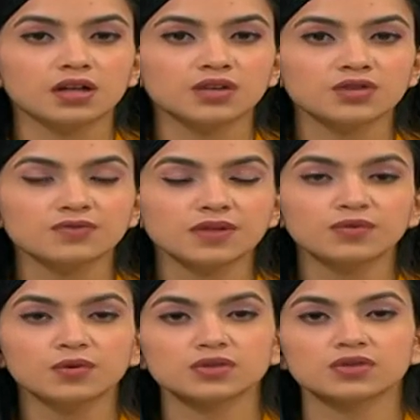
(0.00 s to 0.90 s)
Let's shift our
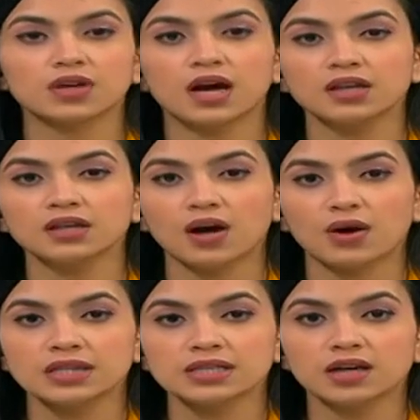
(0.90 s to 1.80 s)
focus to Thailand.
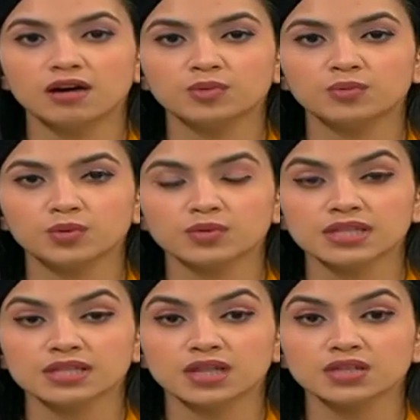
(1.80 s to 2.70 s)
Our anti-government
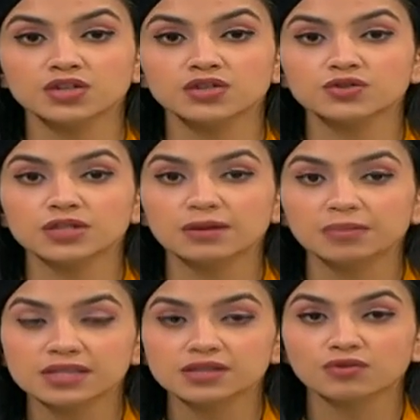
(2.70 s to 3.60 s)
protests continue to take
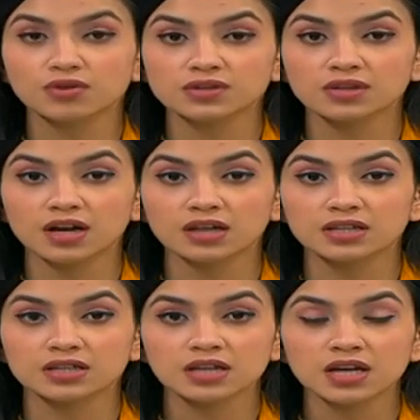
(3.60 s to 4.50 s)
place across
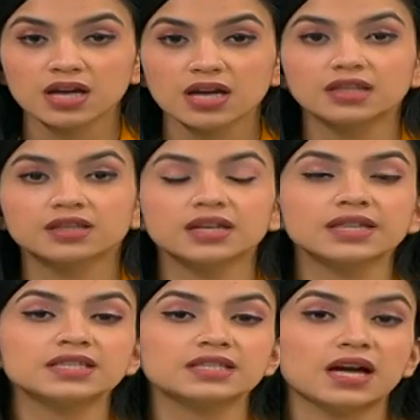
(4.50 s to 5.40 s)
Thailand. In the
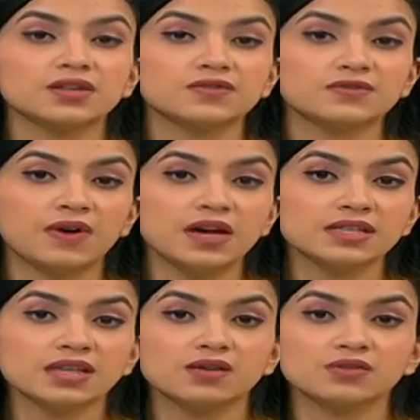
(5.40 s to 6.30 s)
latest act of
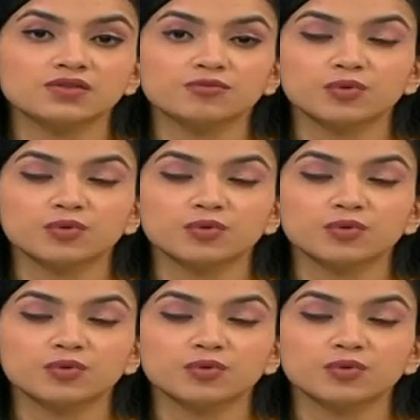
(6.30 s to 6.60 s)
defiance, thousands of